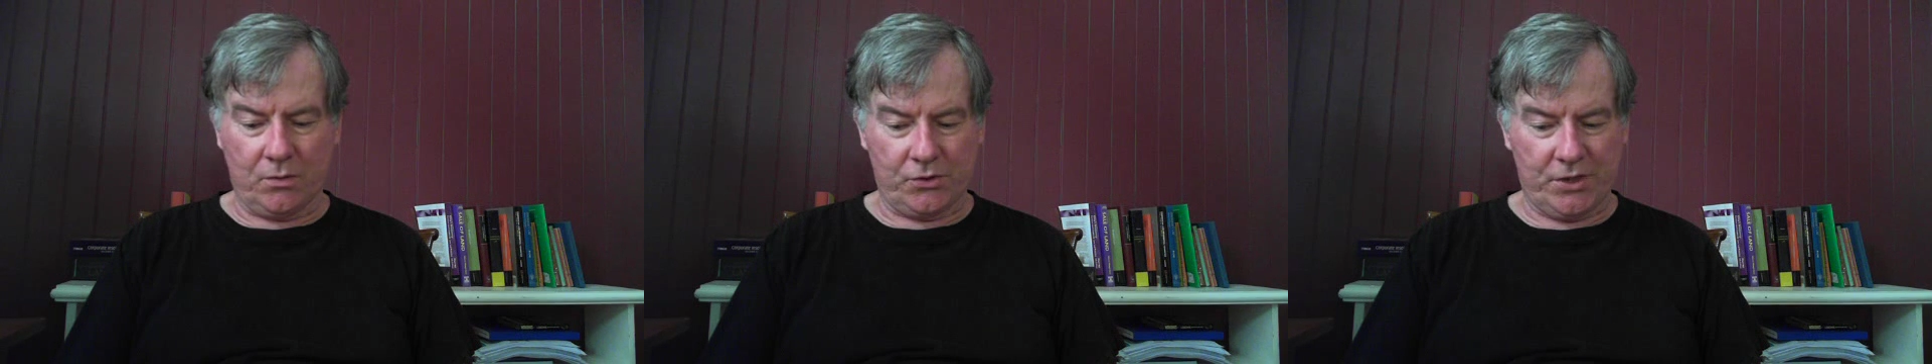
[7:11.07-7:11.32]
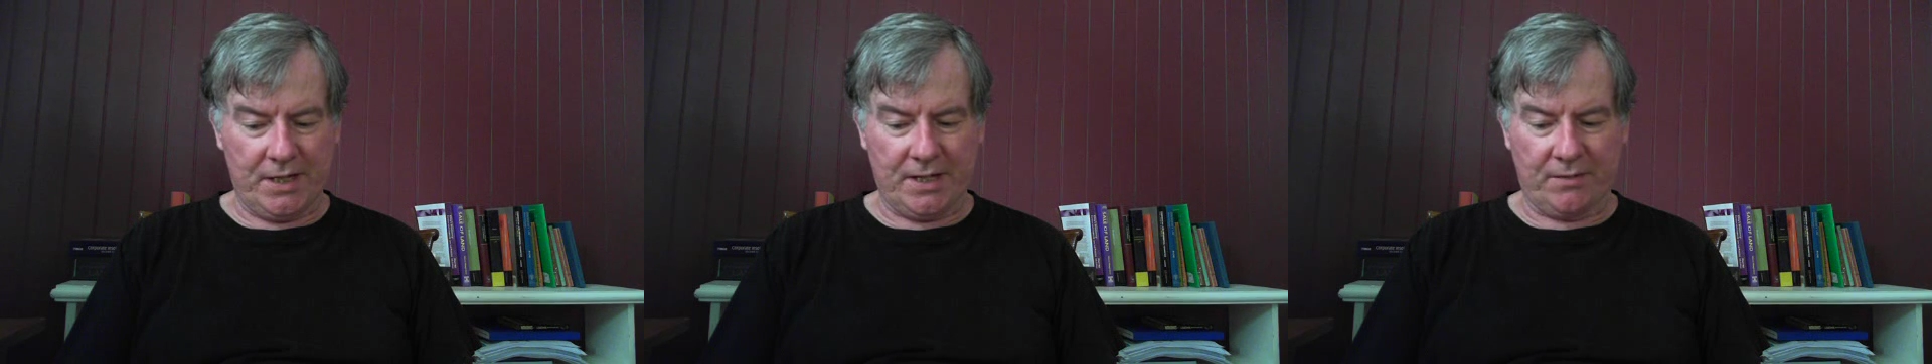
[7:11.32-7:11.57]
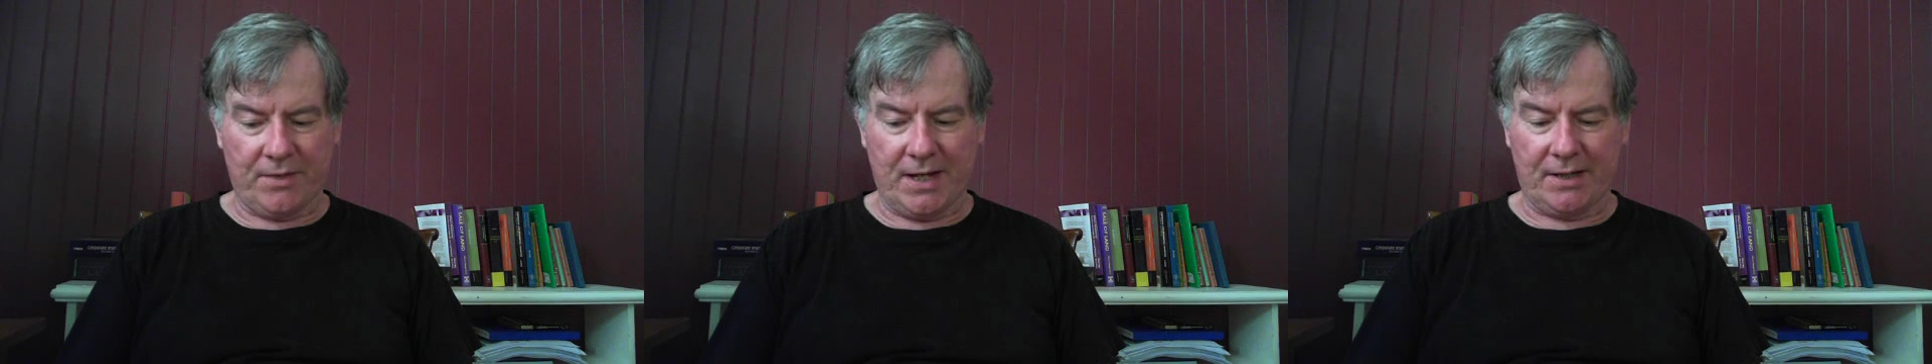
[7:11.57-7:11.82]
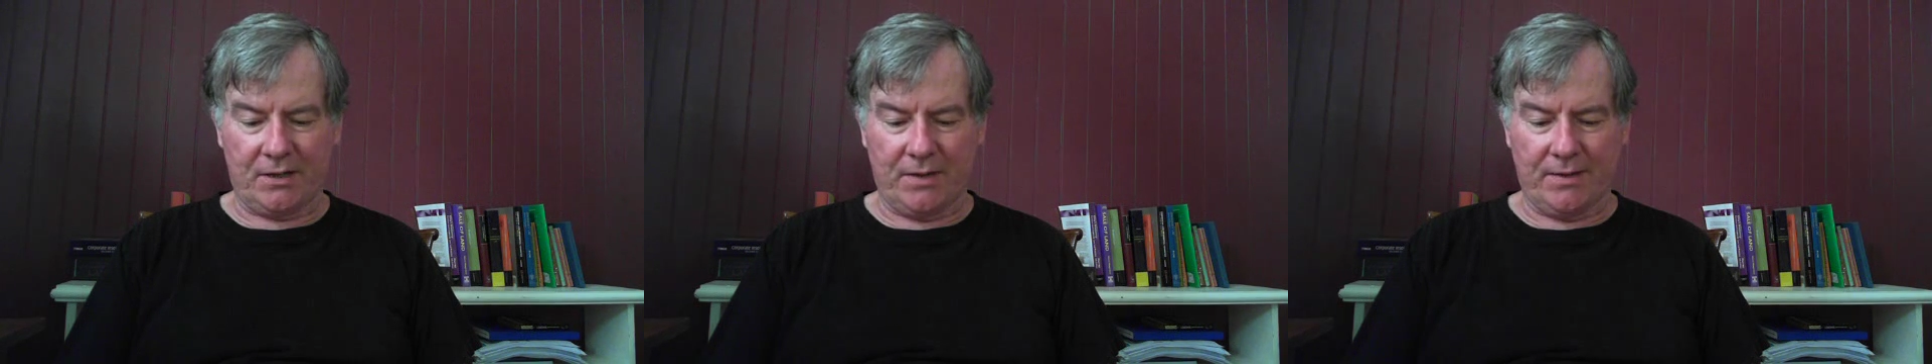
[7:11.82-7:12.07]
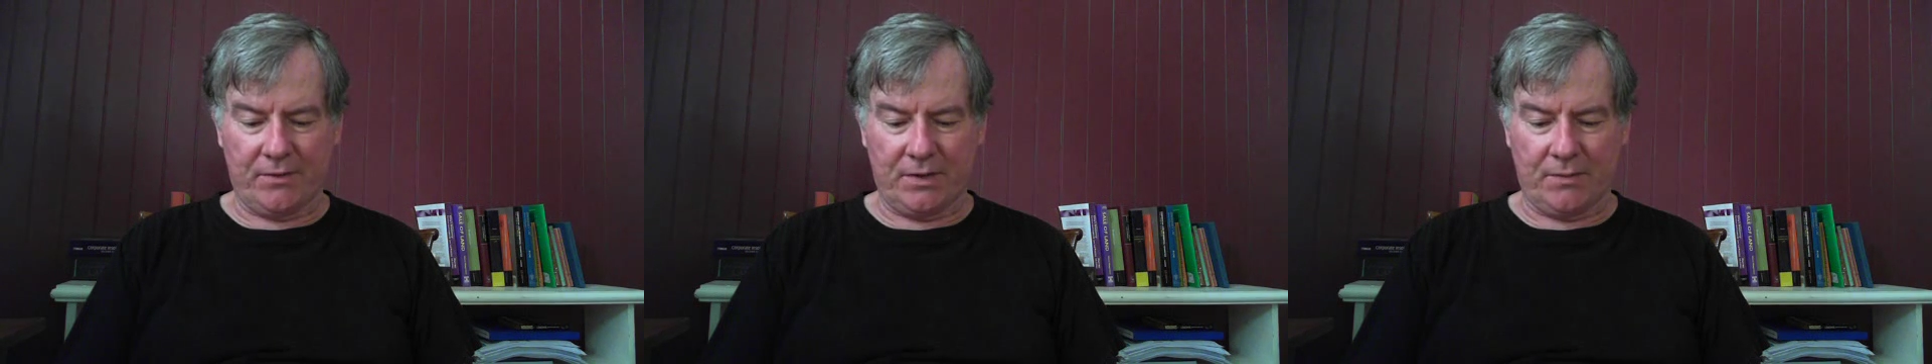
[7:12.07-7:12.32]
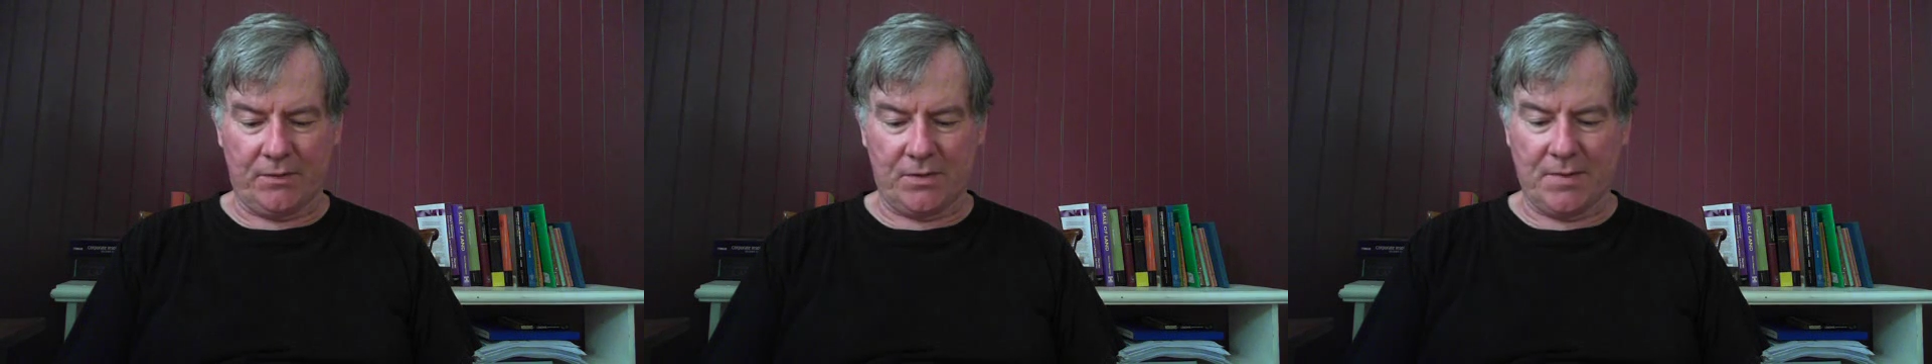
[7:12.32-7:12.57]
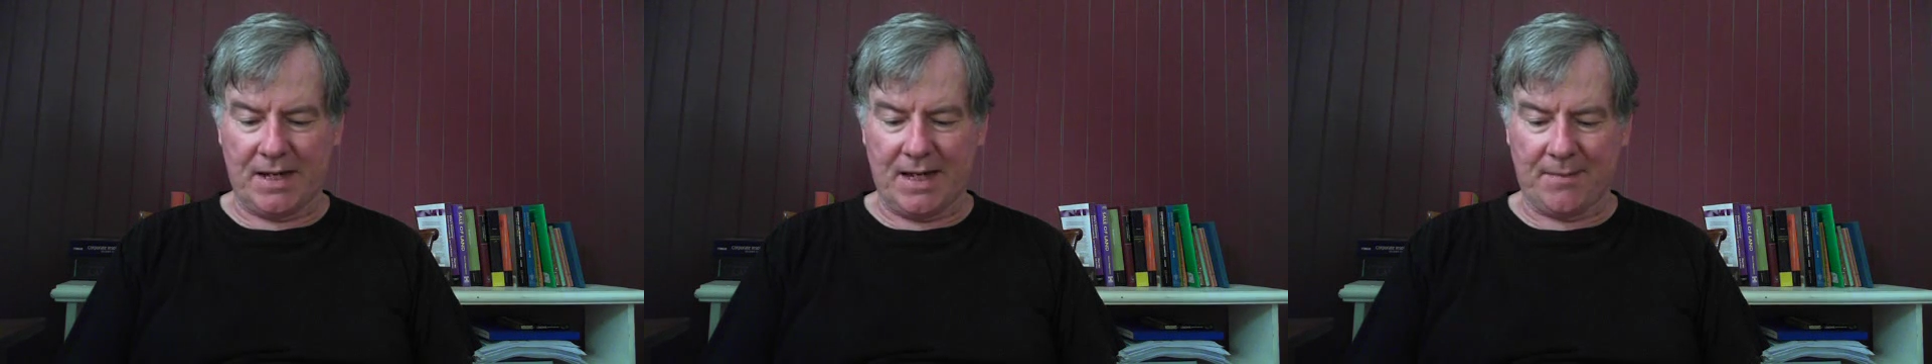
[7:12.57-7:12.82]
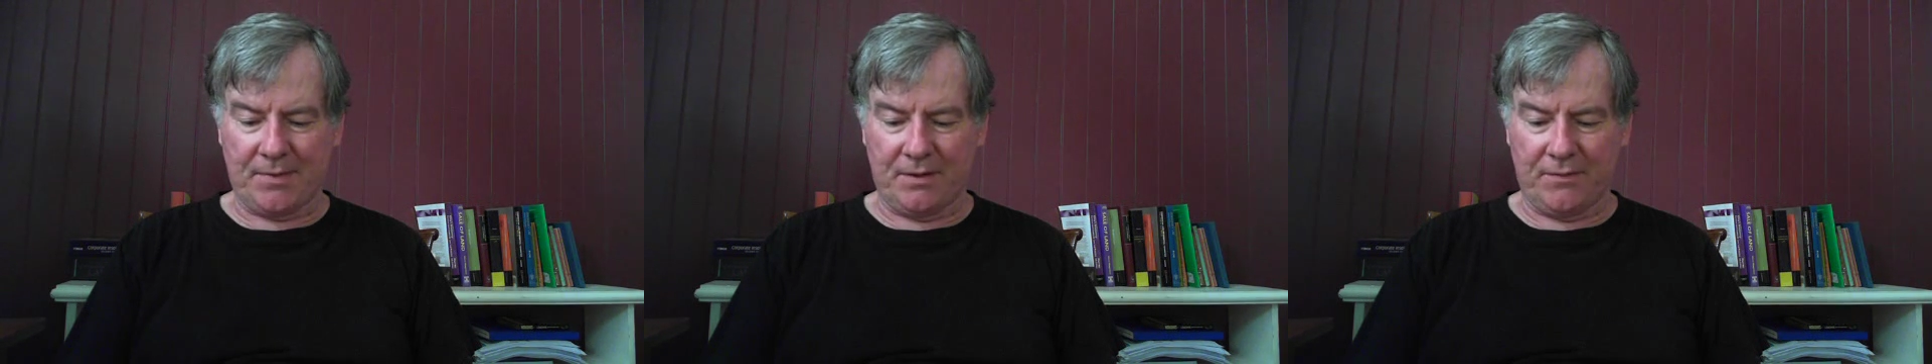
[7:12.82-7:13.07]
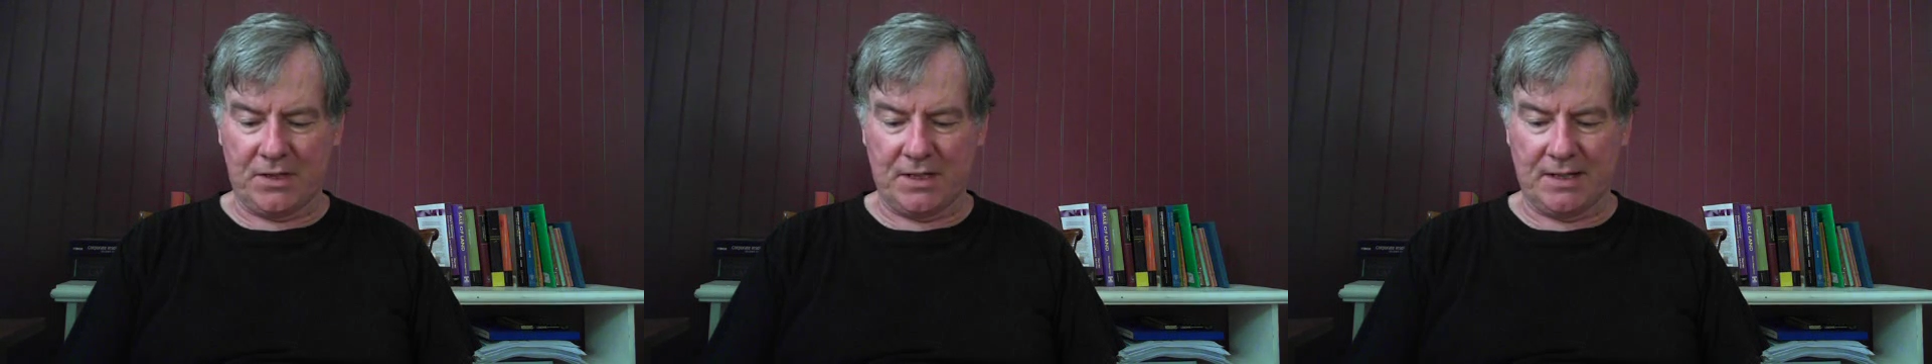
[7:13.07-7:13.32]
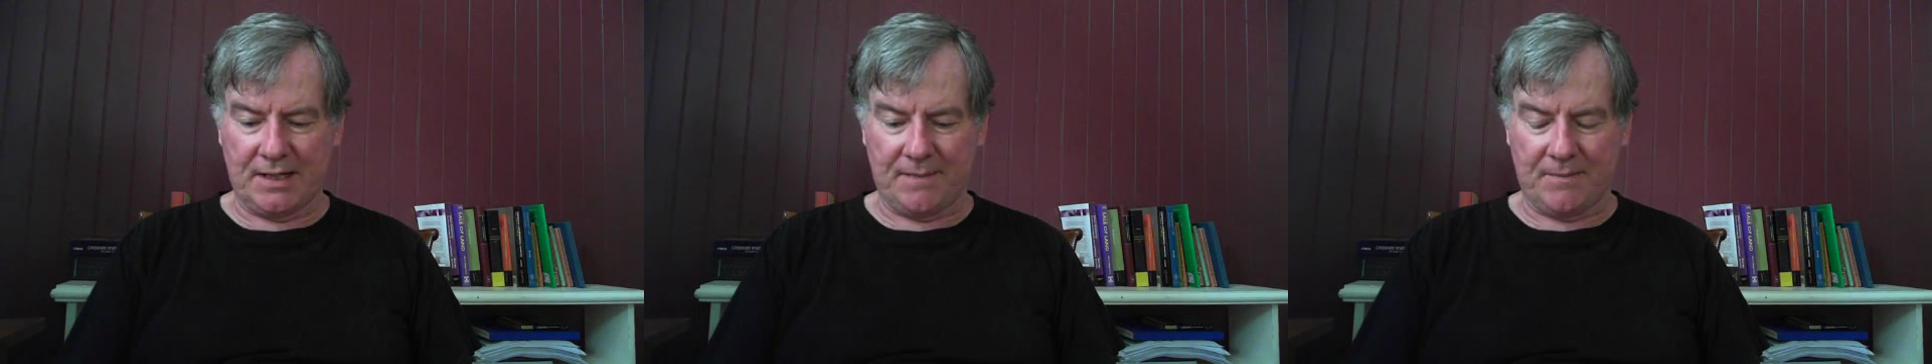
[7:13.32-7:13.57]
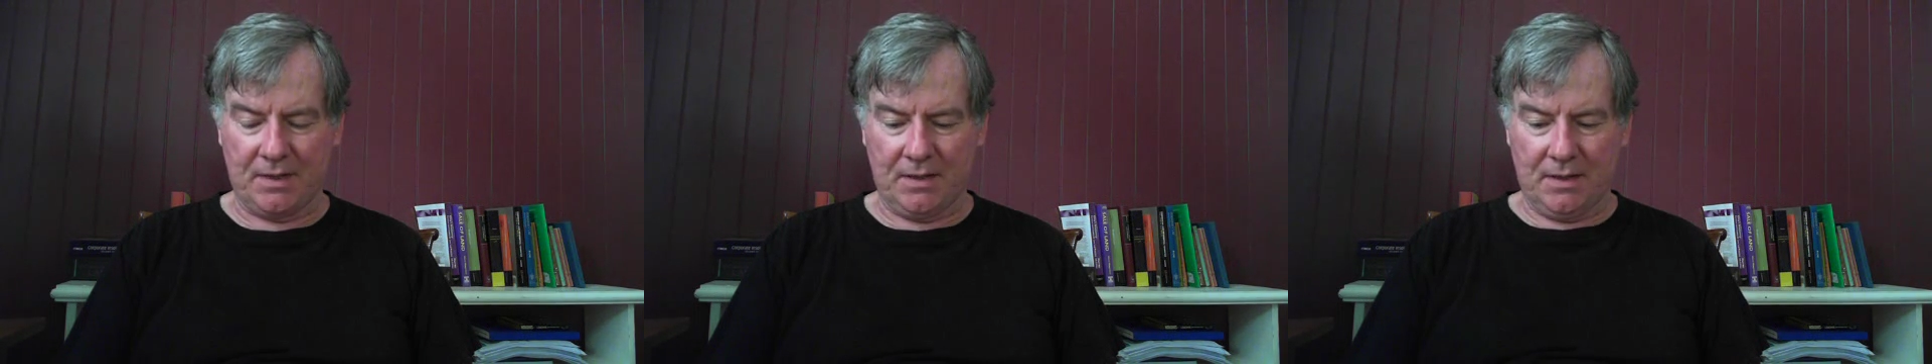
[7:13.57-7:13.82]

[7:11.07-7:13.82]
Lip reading: or she can react to everything which may happen in the vicinity.